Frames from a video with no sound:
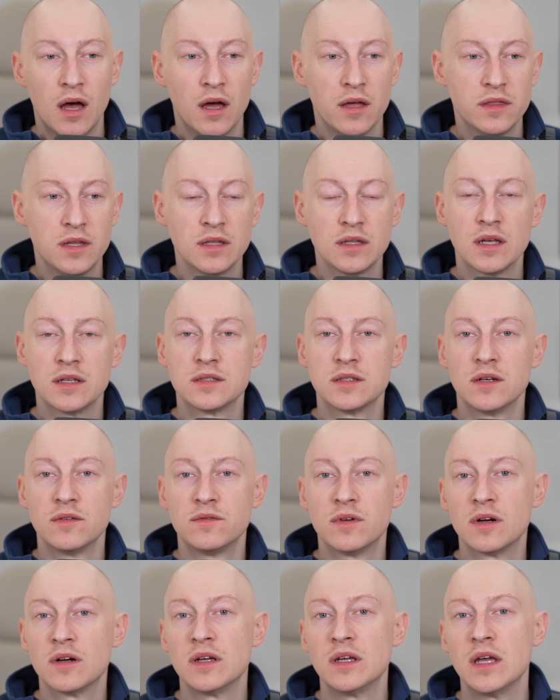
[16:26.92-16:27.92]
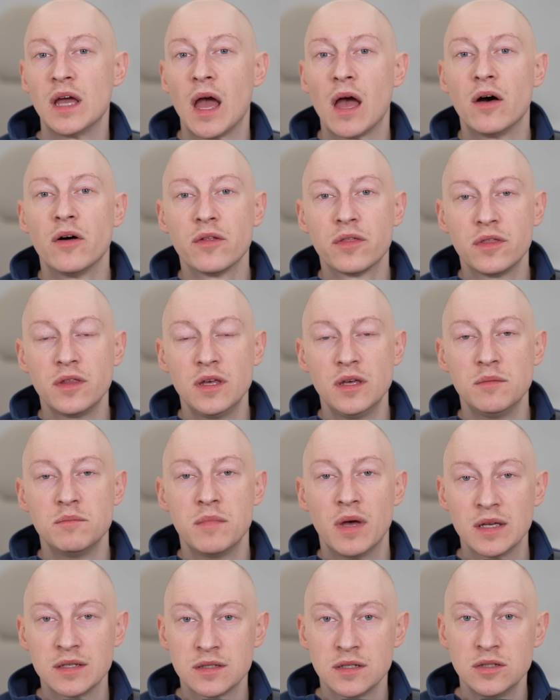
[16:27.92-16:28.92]
I think that's a very healthy
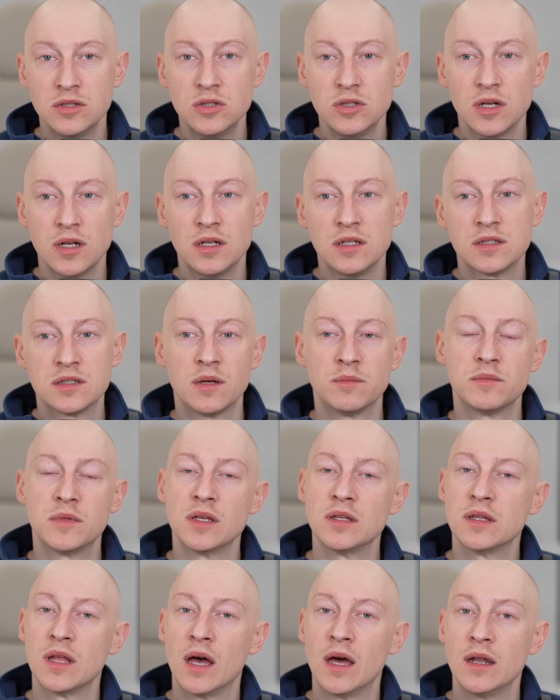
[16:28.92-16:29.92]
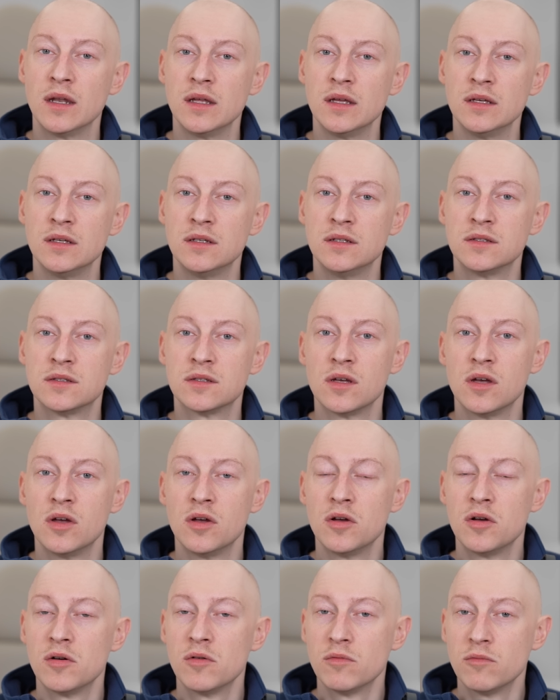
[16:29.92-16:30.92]
message and it's something that is
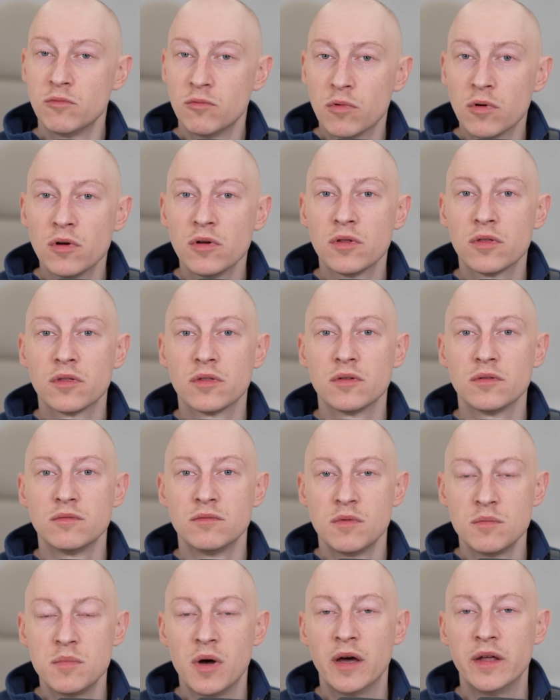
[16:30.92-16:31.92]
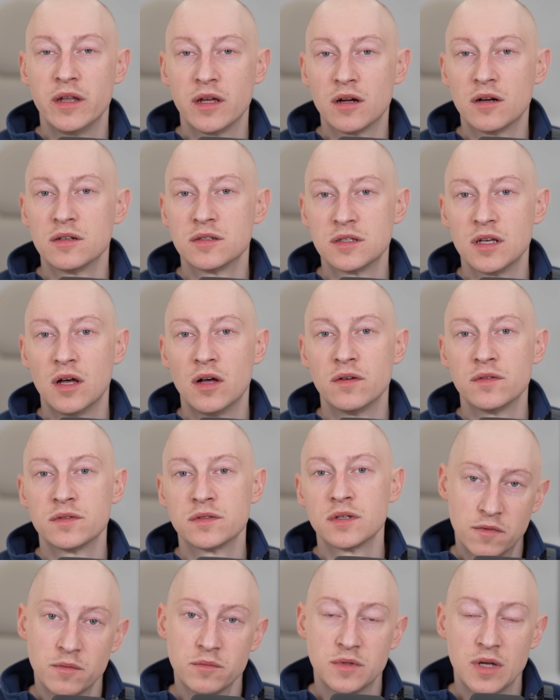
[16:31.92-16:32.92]
worth reminding ourselves
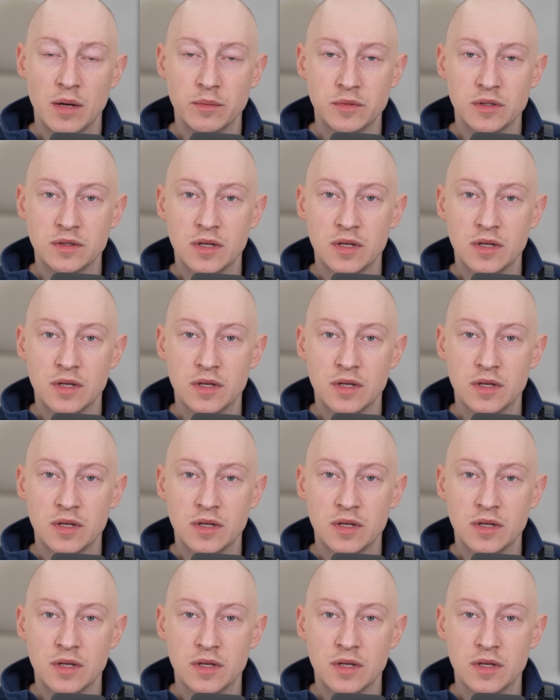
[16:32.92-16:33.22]
from time to